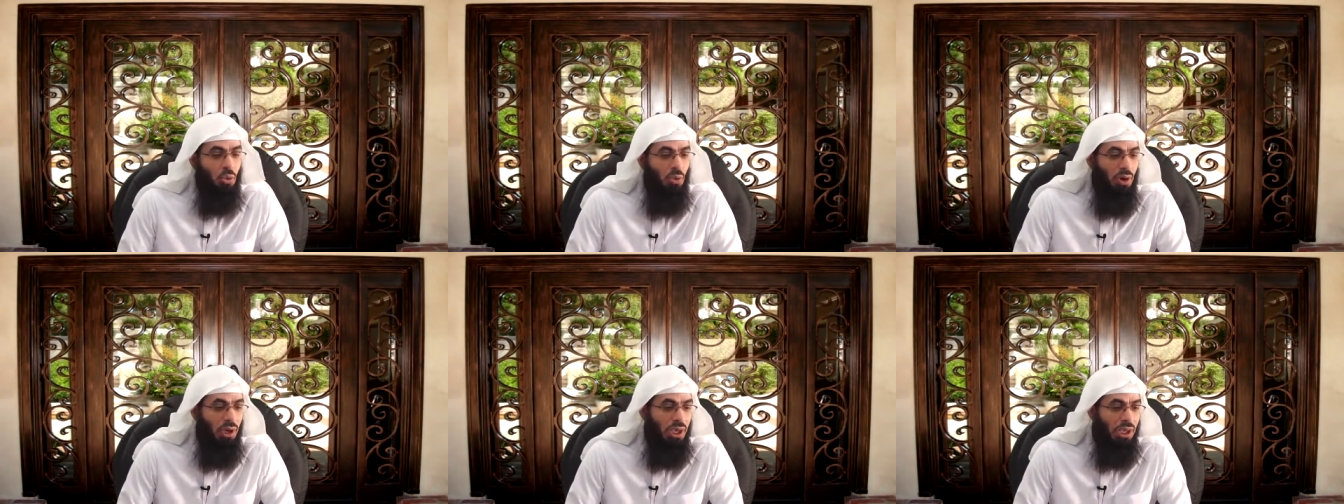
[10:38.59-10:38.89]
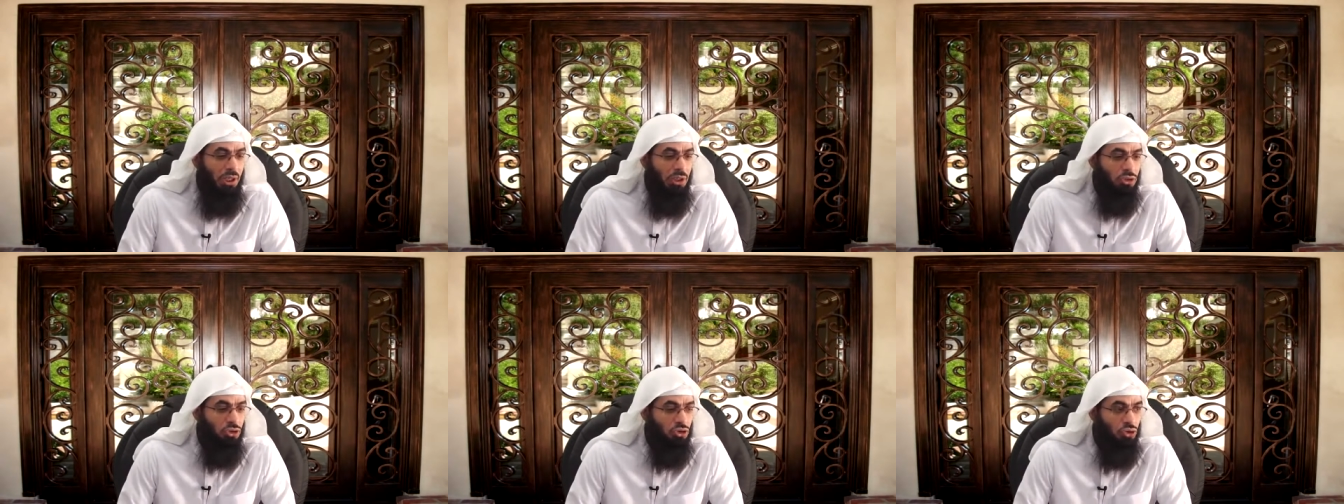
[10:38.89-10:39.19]

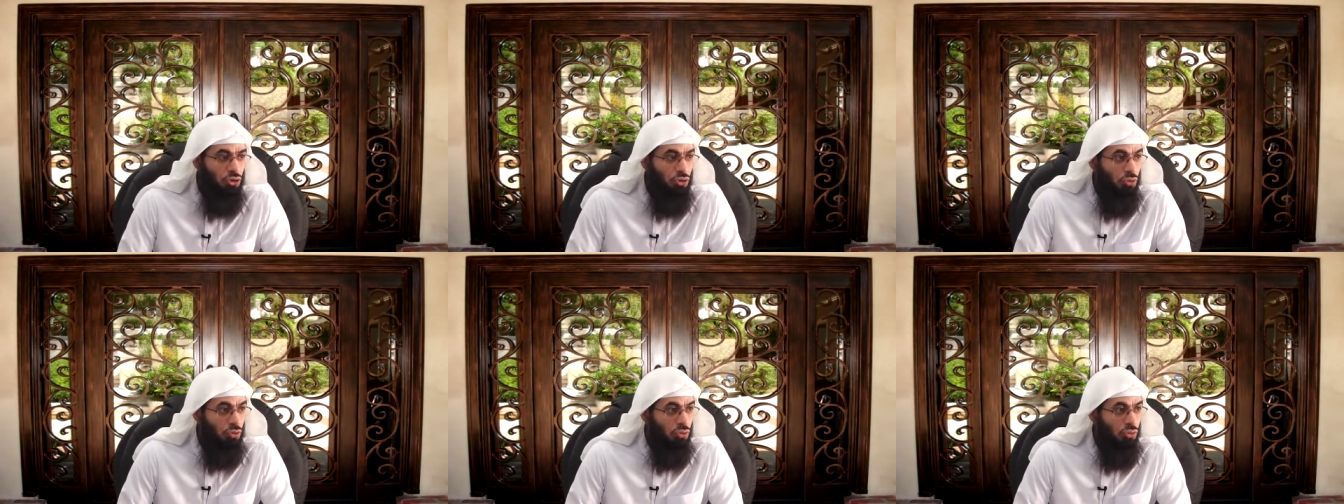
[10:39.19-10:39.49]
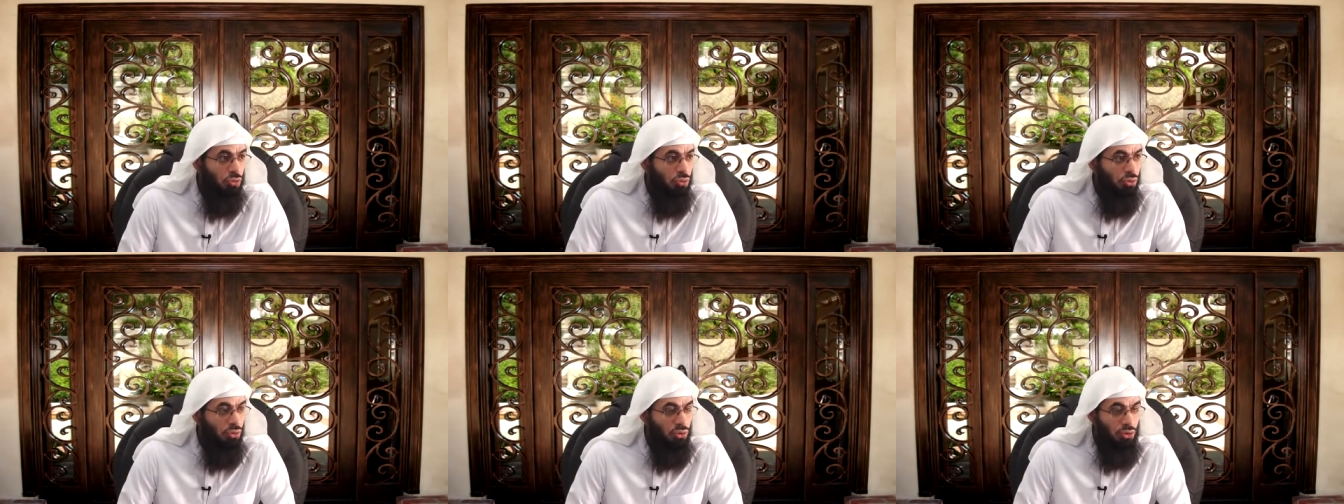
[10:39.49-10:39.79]
wait
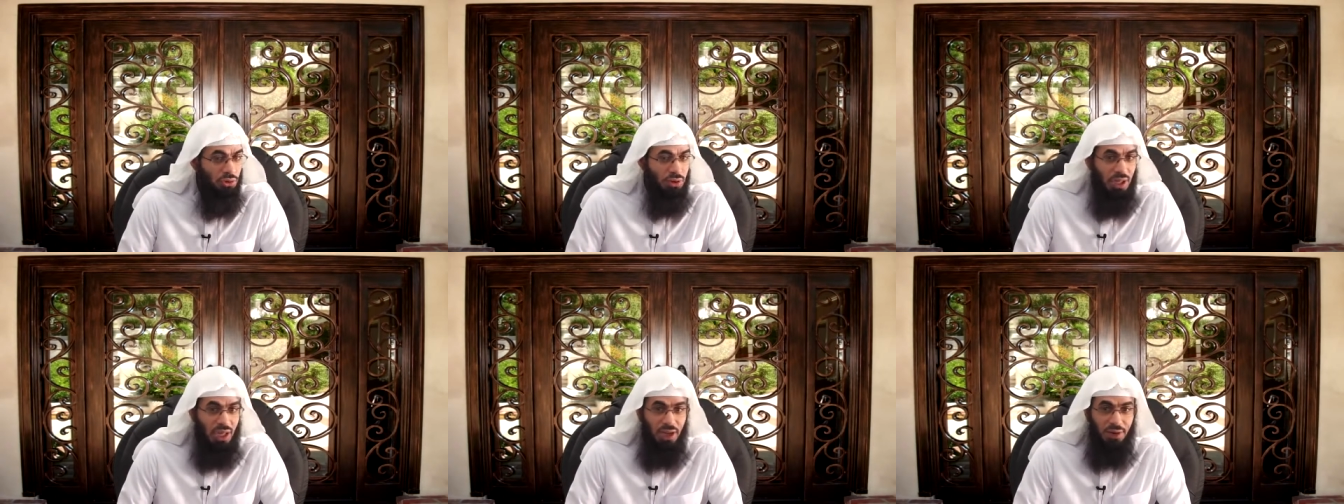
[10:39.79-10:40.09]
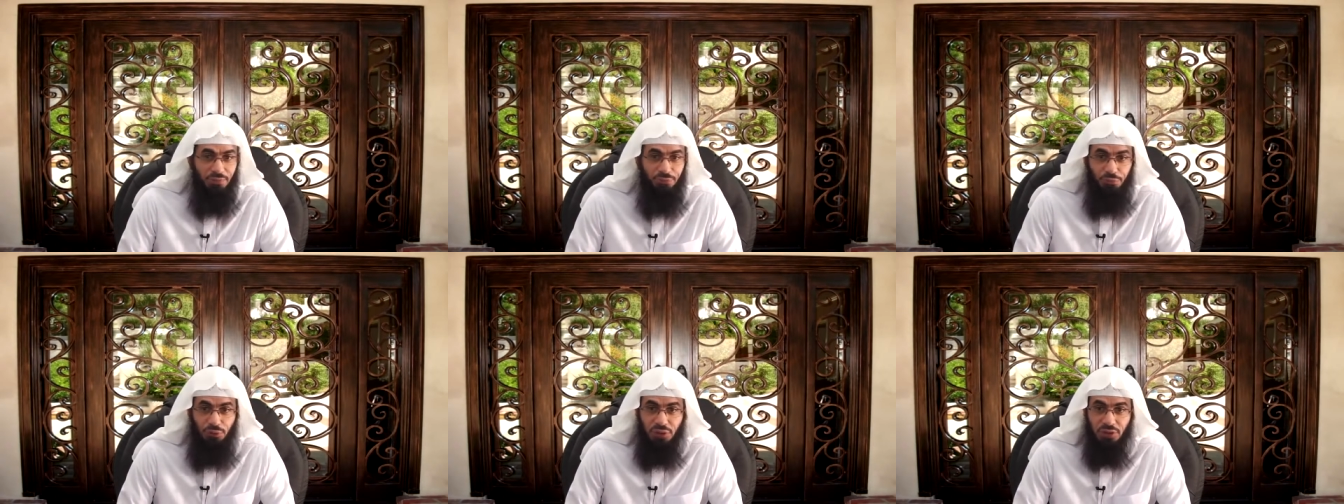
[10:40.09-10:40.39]
to
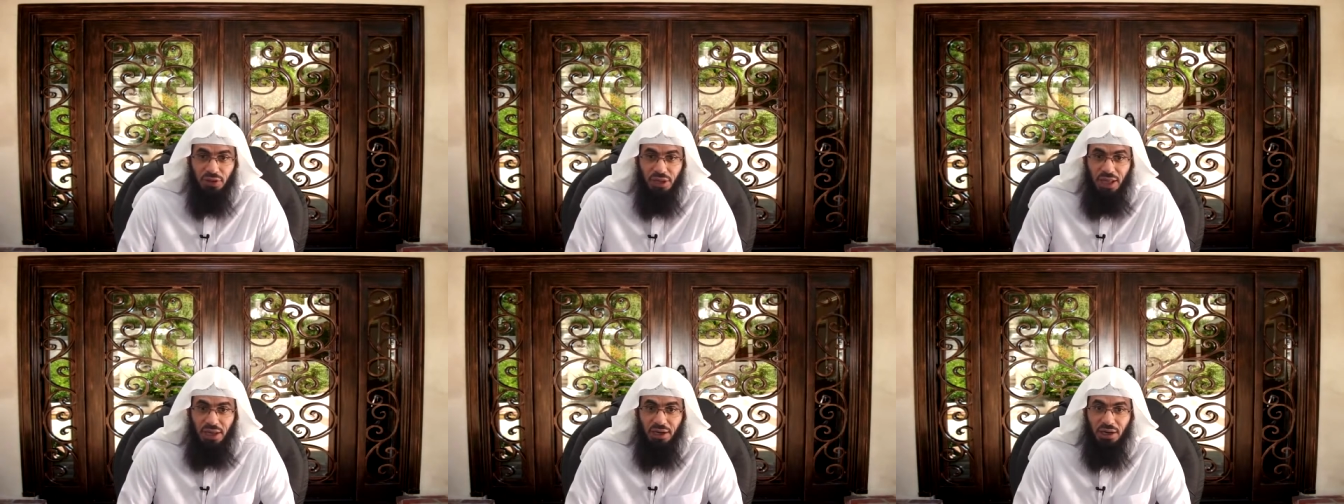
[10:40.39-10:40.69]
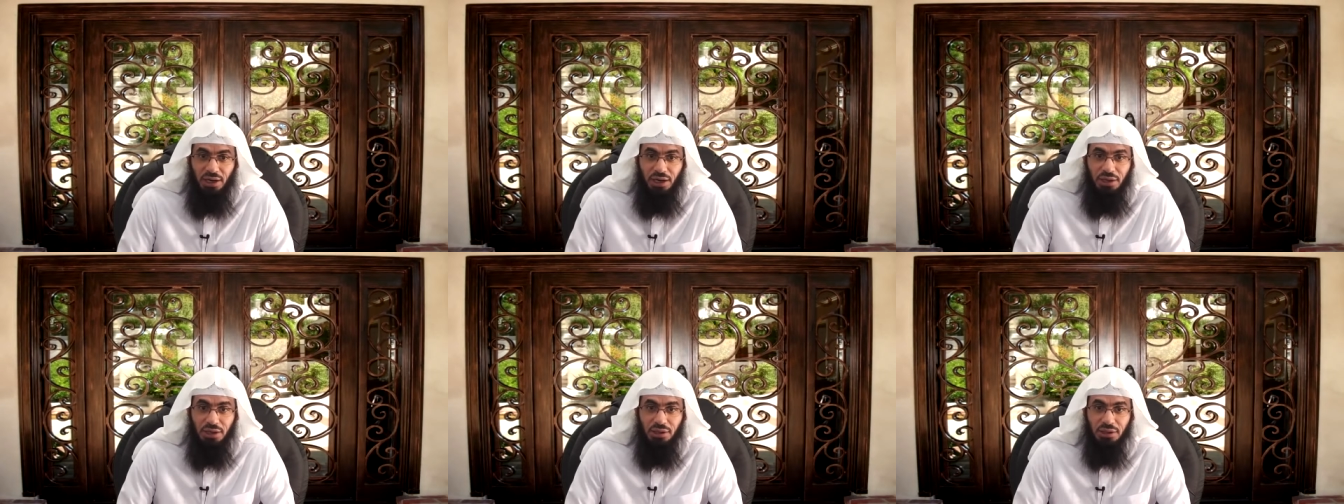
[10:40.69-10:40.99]
that for that
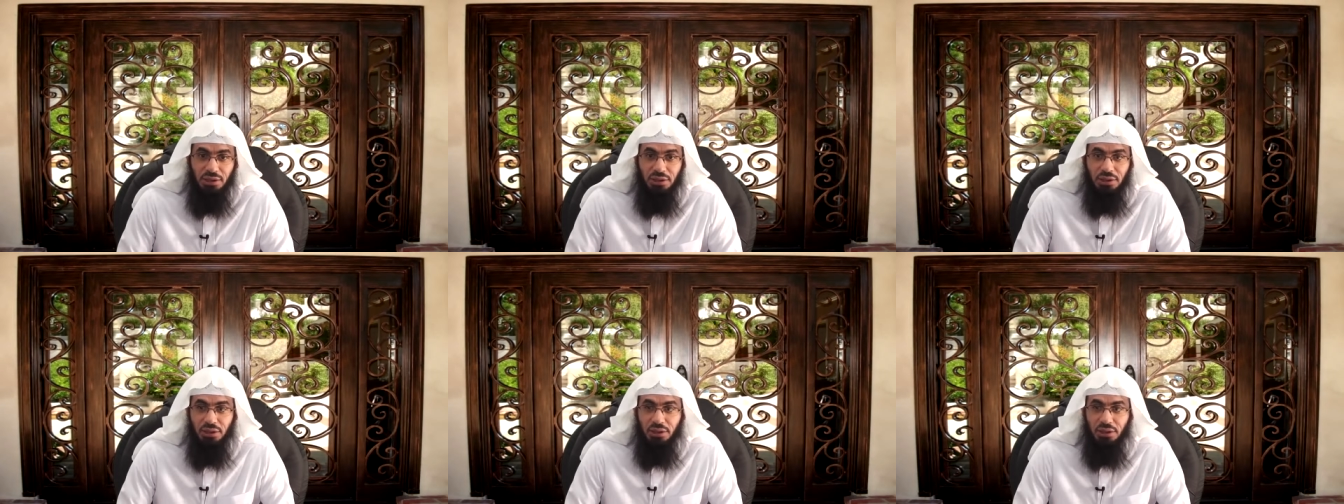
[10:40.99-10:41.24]
night,